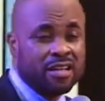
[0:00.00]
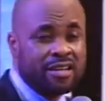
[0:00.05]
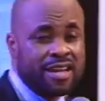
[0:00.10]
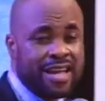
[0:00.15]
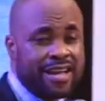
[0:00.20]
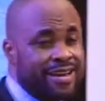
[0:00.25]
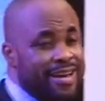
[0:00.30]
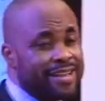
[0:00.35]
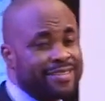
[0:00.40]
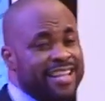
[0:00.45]

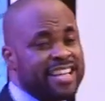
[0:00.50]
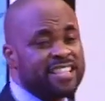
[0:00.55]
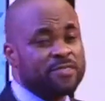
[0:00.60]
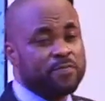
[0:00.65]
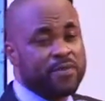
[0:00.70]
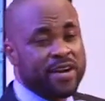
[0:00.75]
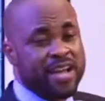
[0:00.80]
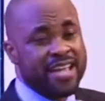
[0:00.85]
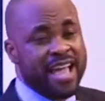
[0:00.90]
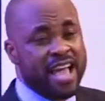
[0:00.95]
the
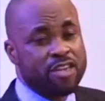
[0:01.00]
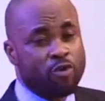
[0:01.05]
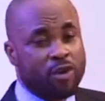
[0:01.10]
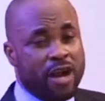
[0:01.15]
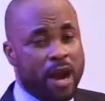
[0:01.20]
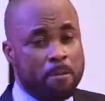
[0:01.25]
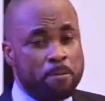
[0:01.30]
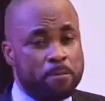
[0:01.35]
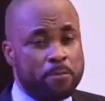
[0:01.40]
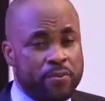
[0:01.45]
greatest prayer you
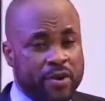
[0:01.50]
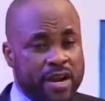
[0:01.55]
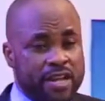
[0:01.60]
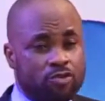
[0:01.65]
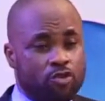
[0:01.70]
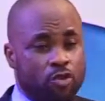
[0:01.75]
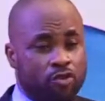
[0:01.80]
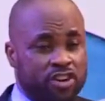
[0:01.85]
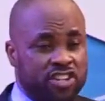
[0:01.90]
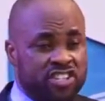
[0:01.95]
can pray
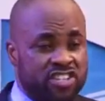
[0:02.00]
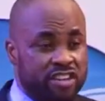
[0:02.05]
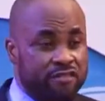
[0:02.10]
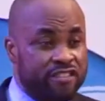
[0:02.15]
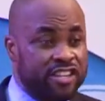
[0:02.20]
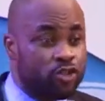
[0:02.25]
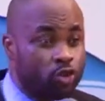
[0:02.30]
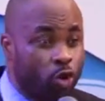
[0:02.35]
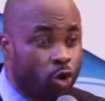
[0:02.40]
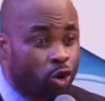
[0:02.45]
to
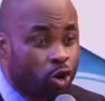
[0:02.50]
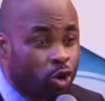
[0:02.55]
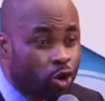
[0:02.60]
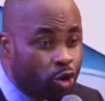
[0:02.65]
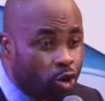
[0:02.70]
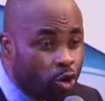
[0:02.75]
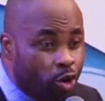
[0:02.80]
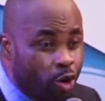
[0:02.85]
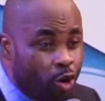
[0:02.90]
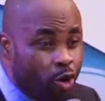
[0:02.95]
receive is to
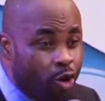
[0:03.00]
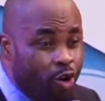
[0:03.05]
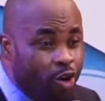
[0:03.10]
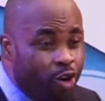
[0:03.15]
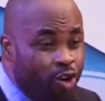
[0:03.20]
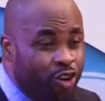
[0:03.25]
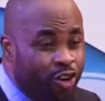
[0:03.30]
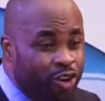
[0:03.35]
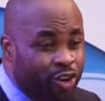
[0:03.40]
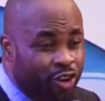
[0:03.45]

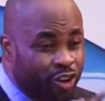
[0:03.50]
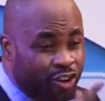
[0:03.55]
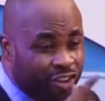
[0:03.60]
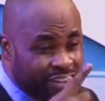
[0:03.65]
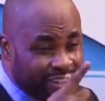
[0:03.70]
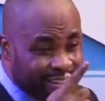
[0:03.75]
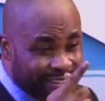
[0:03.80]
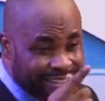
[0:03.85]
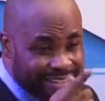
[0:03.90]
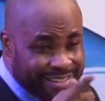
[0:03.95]

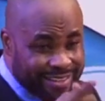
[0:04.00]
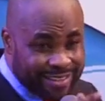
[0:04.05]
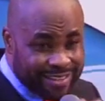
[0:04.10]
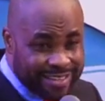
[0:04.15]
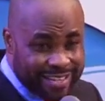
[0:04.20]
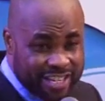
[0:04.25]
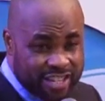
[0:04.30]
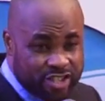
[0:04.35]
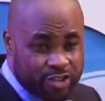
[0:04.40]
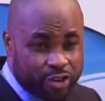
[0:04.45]
grow
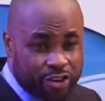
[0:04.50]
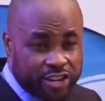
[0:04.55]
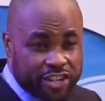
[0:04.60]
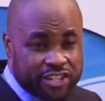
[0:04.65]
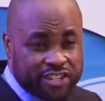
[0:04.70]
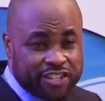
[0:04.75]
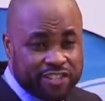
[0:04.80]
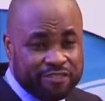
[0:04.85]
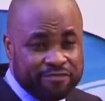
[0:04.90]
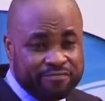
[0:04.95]
into
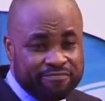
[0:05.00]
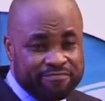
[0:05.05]
it.